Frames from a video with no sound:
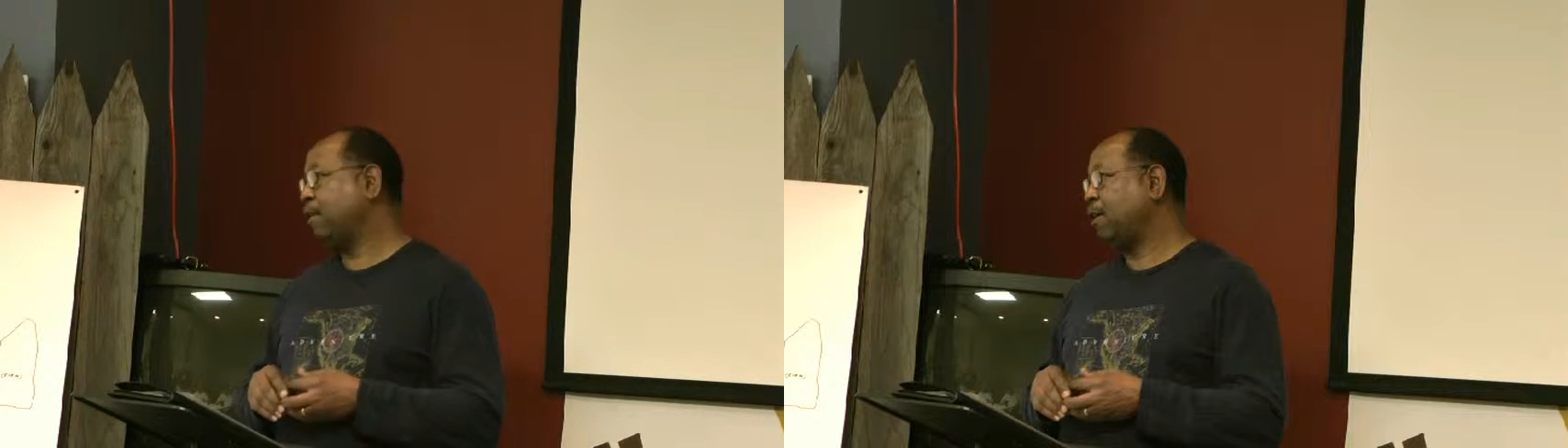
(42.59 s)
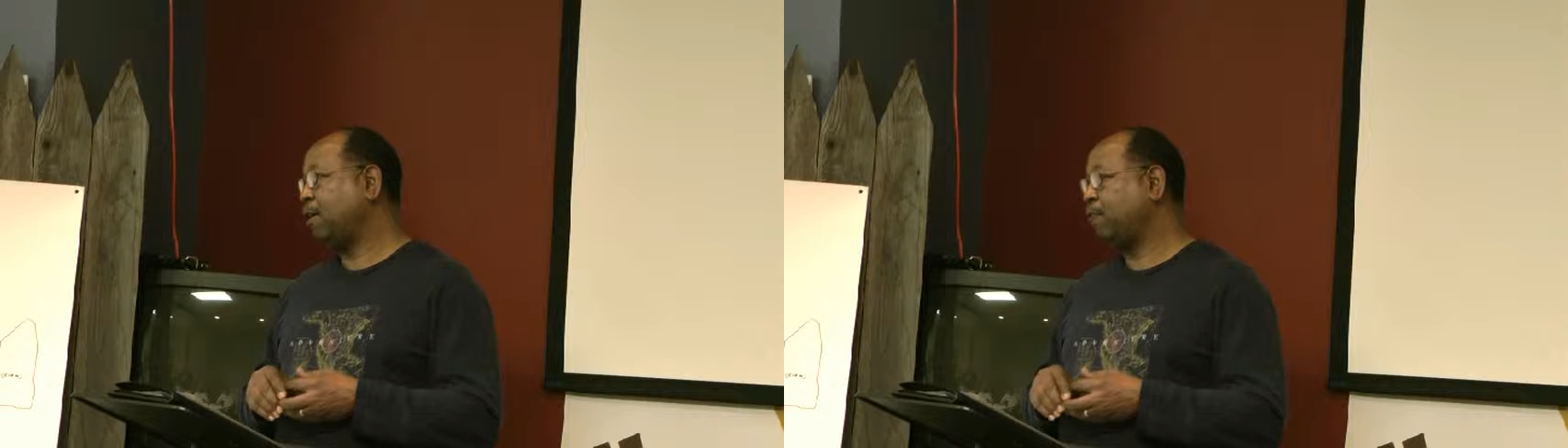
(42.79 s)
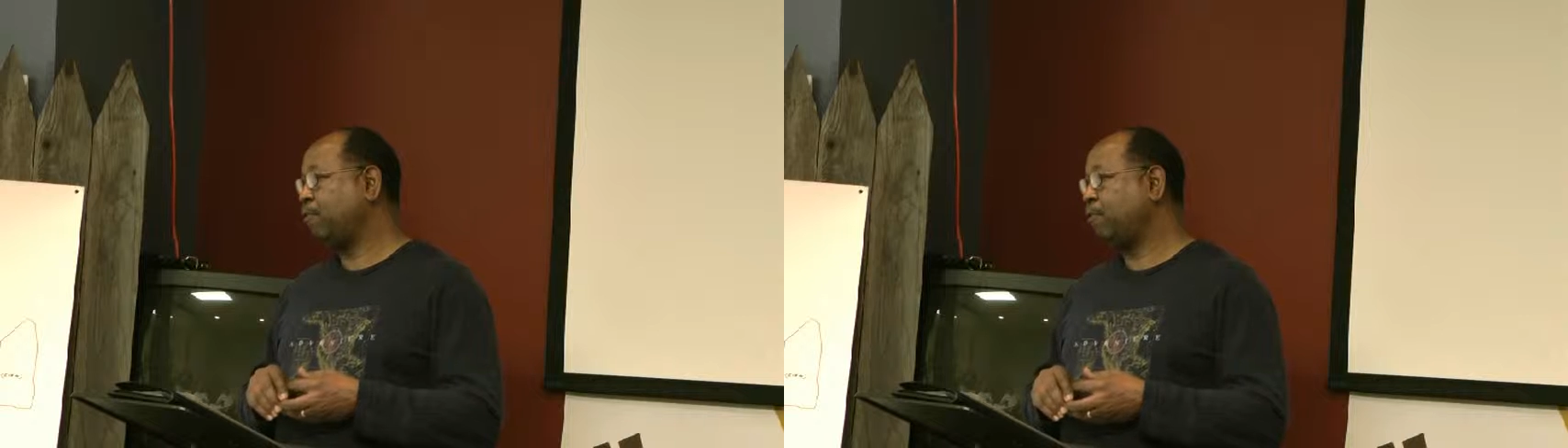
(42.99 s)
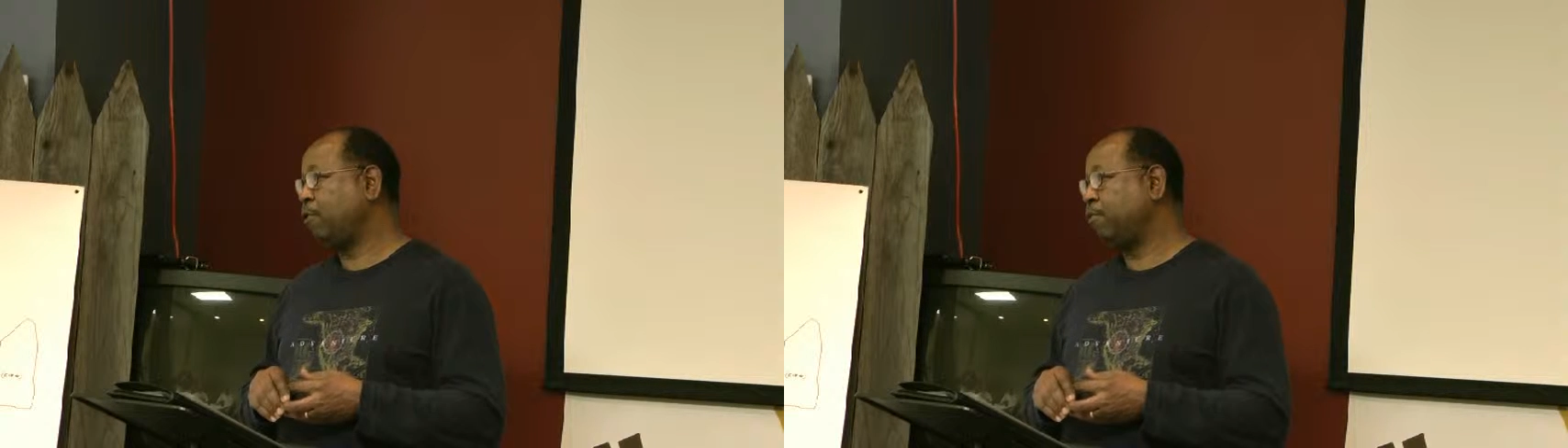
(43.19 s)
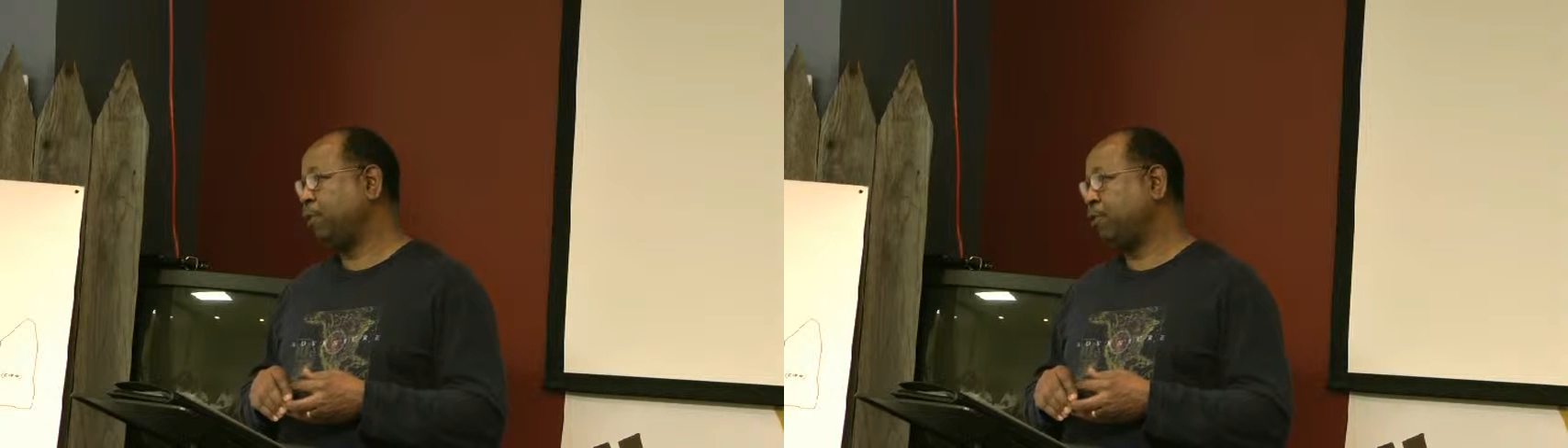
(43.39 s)
the
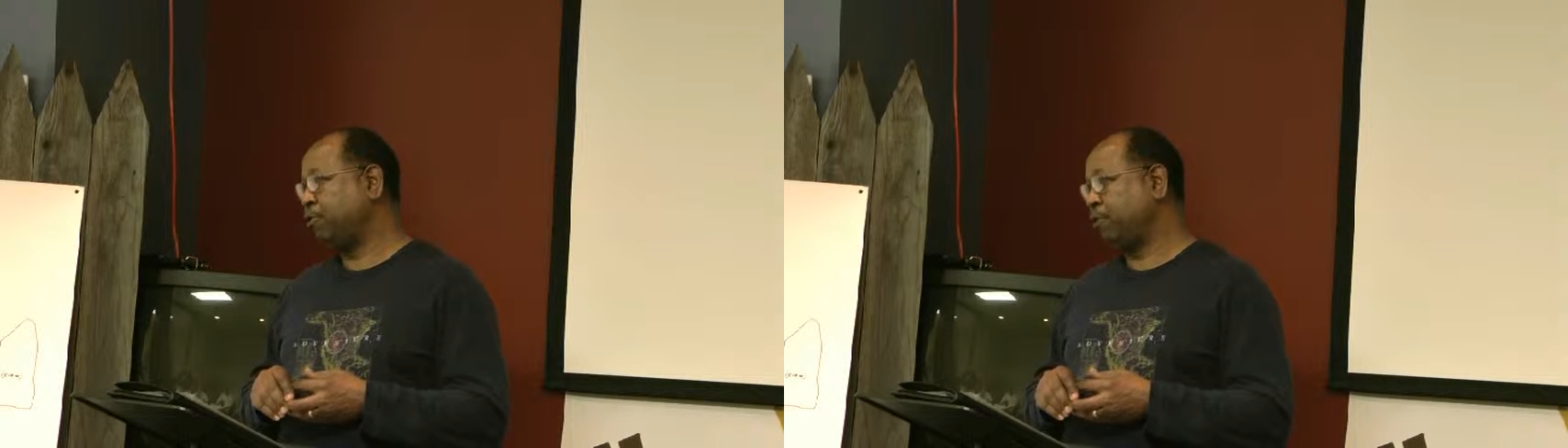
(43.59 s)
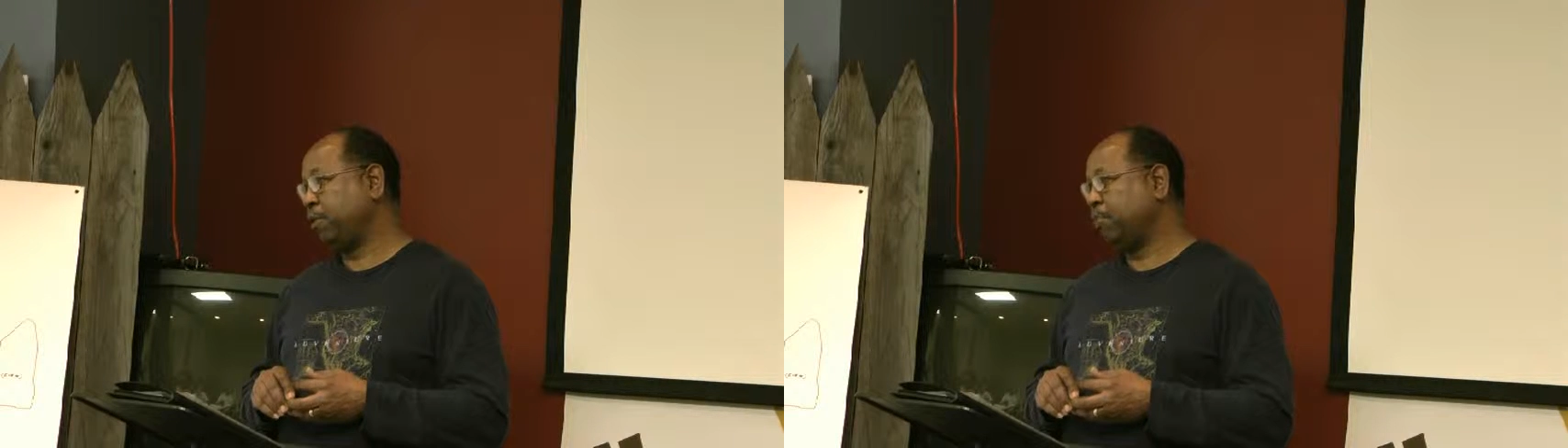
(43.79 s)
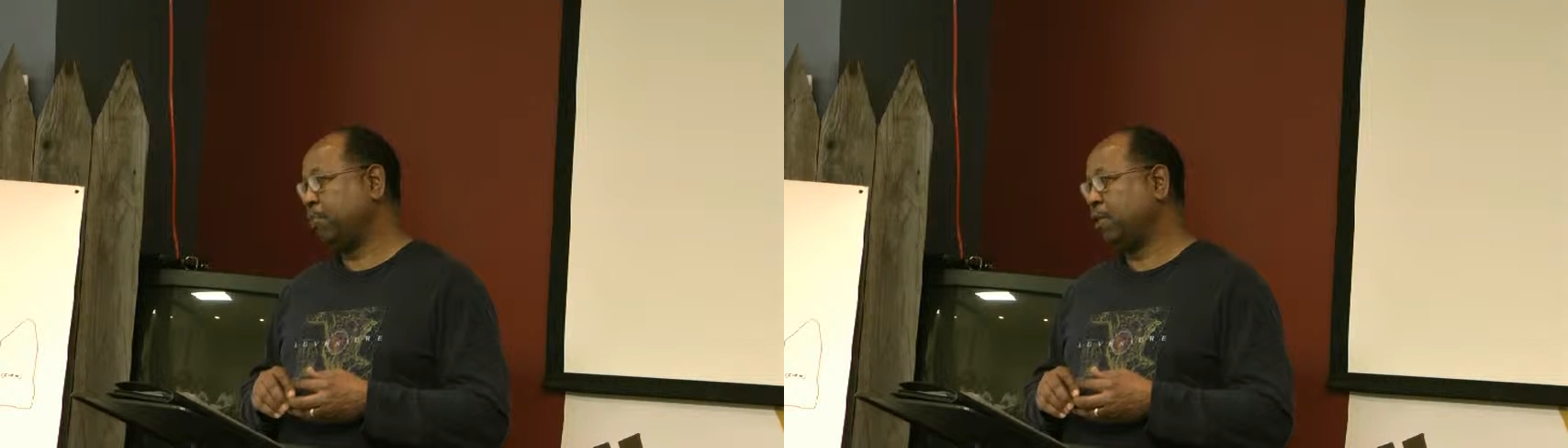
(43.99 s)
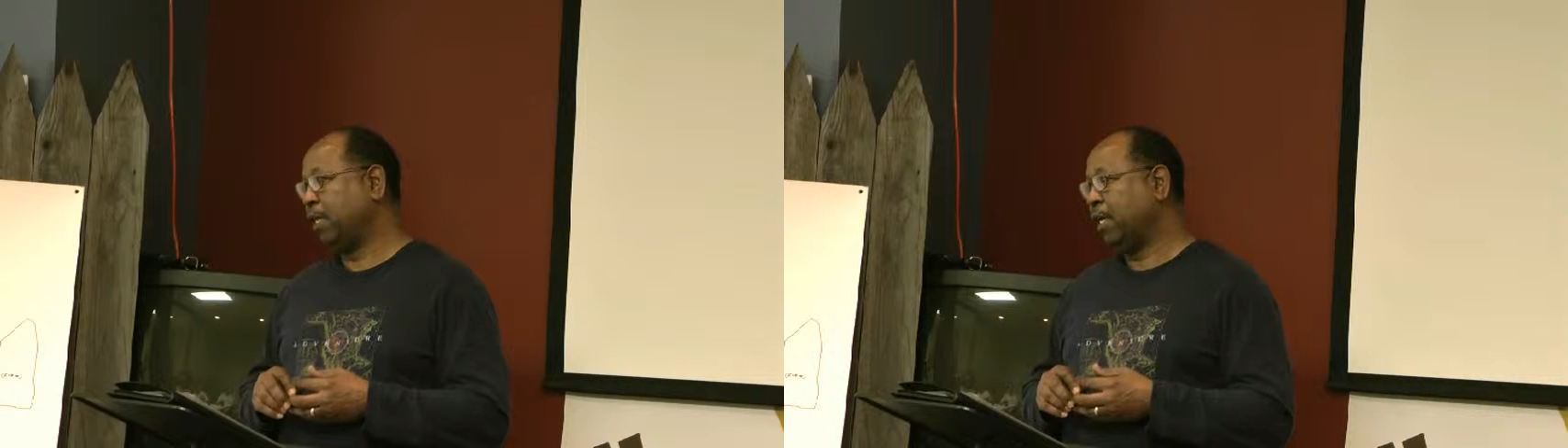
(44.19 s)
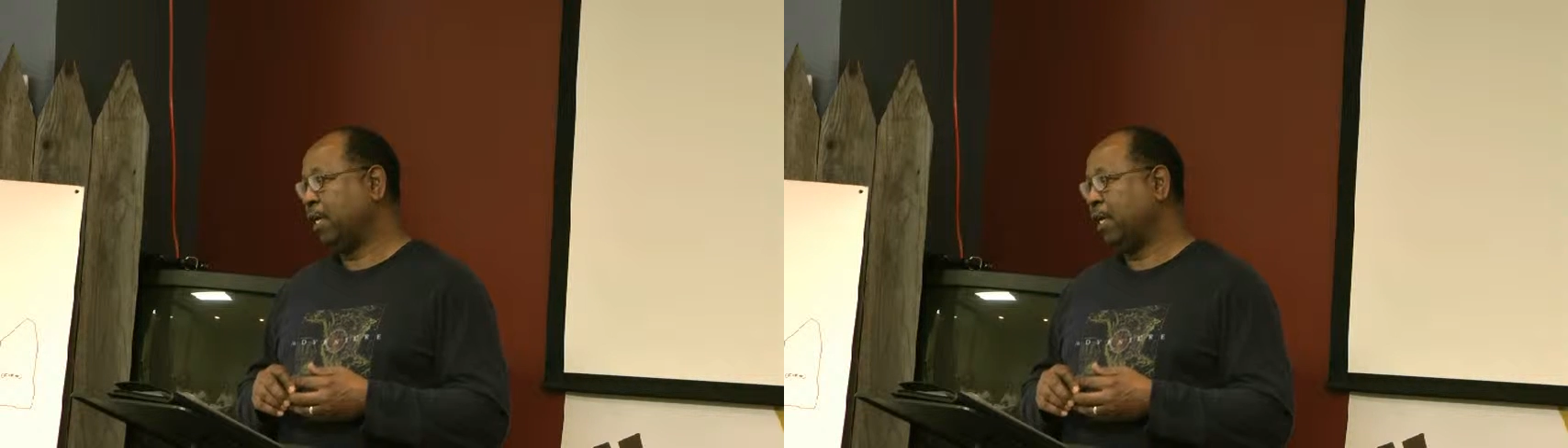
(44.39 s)
foreign mission trips.